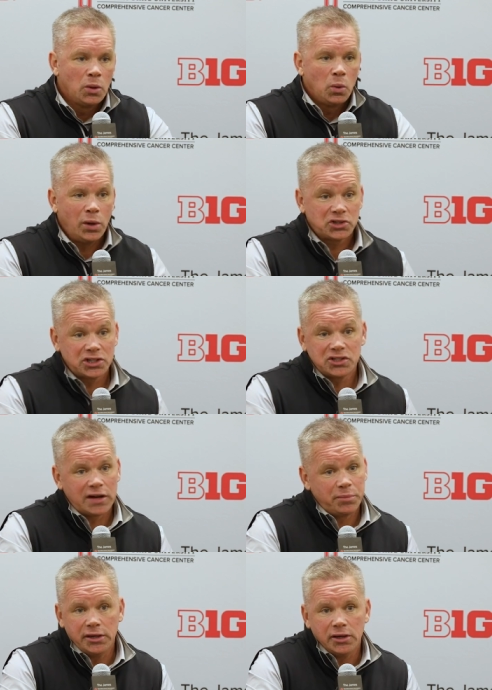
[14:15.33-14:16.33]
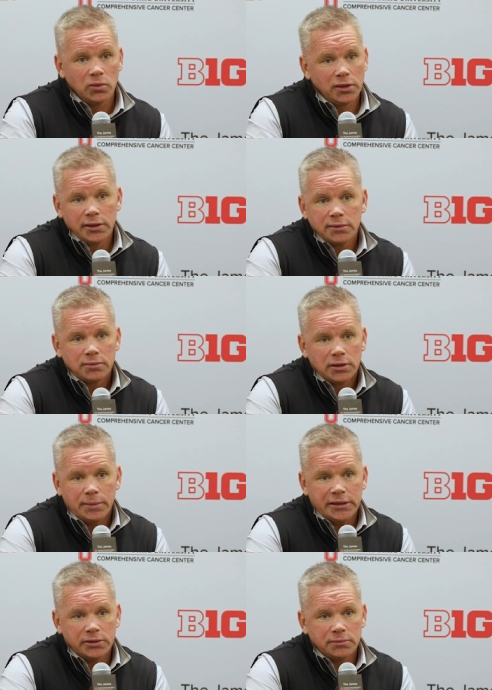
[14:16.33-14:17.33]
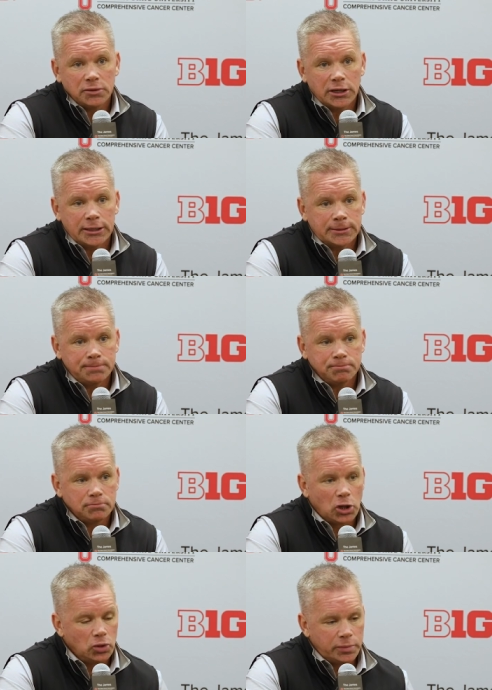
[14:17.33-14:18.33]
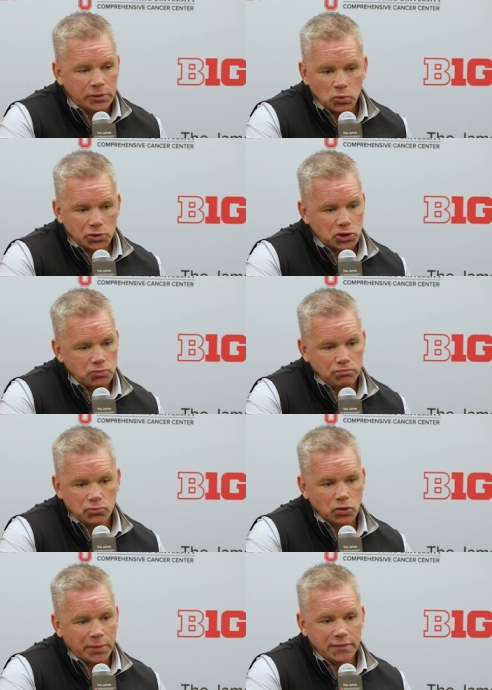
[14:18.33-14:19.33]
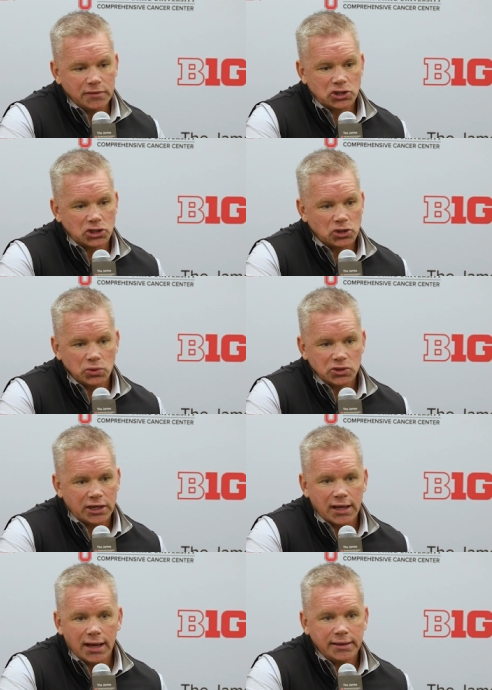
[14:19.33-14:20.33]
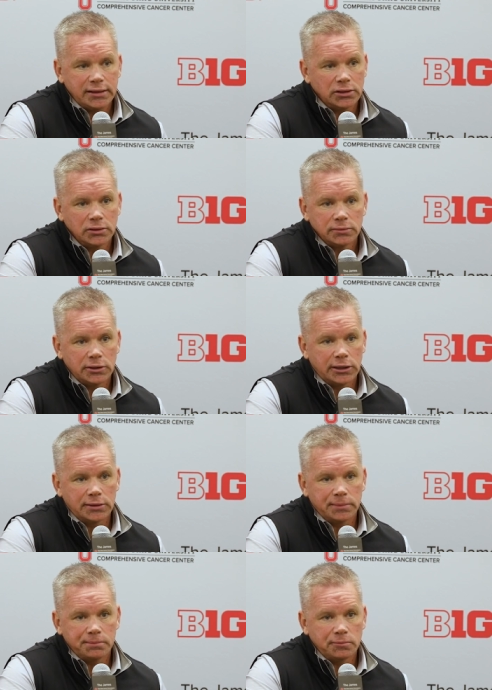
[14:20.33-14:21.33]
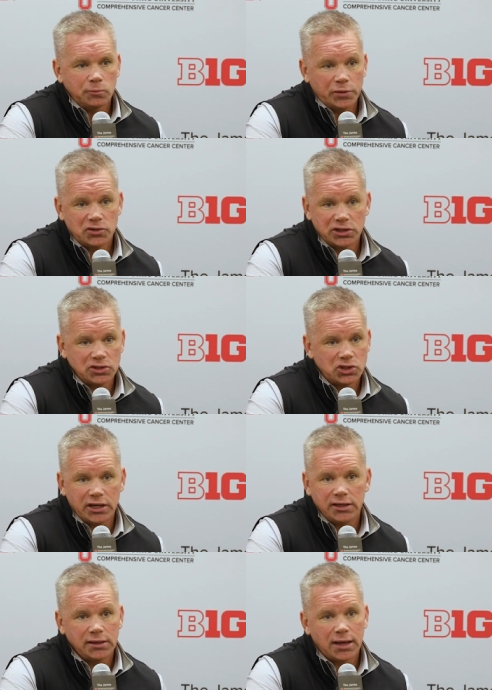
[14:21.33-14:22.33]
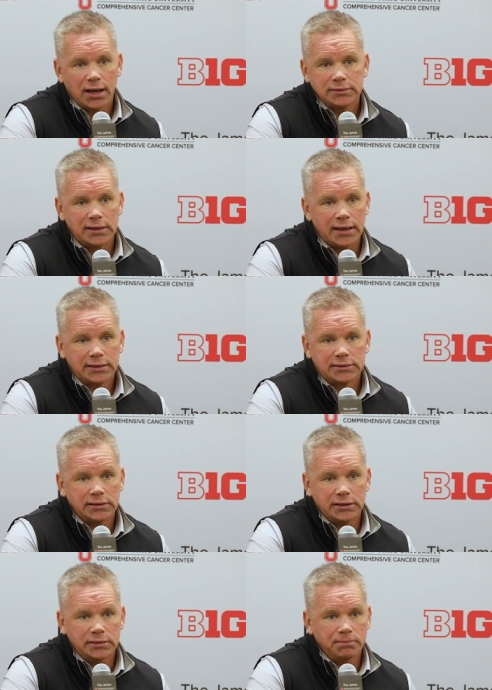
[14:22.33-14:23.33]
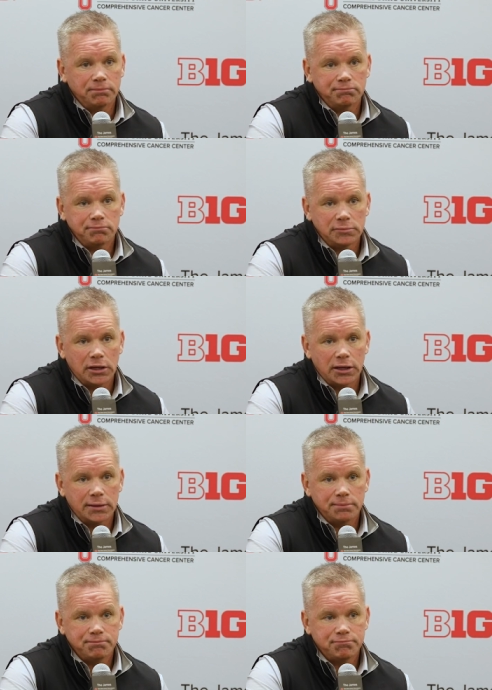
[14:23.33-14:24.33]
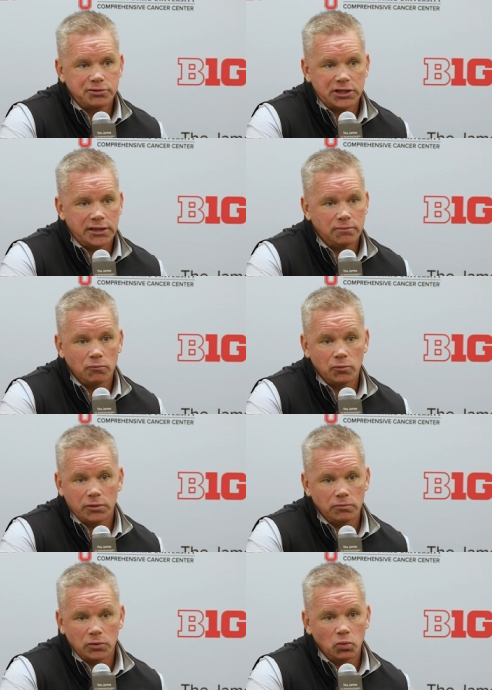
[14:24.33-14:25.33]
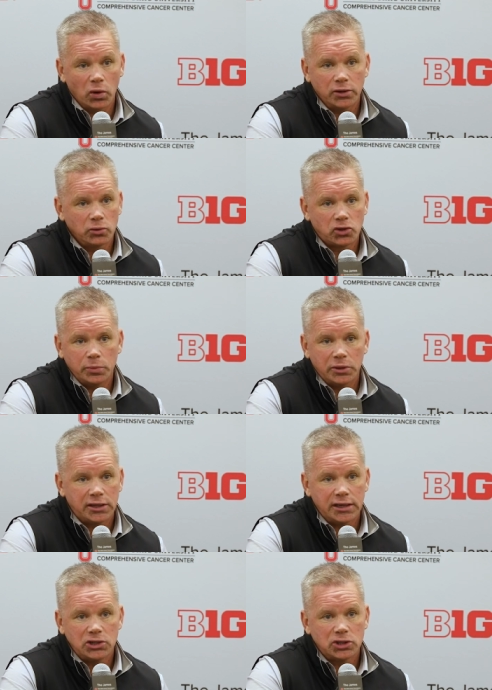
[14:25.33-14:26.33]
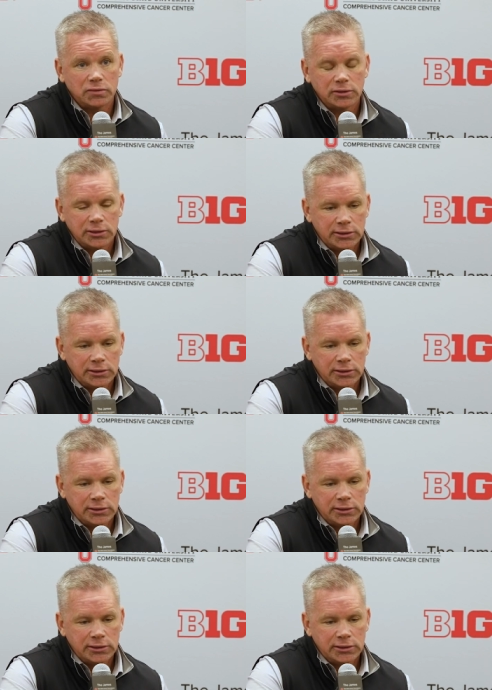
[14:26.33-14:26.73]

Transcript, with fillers: Well, since I've been here, really. I mean, um, Urban was tremendous as soon as I got here. Um, we've since stayed in contact and Uh, stayed in, in, in regular communication.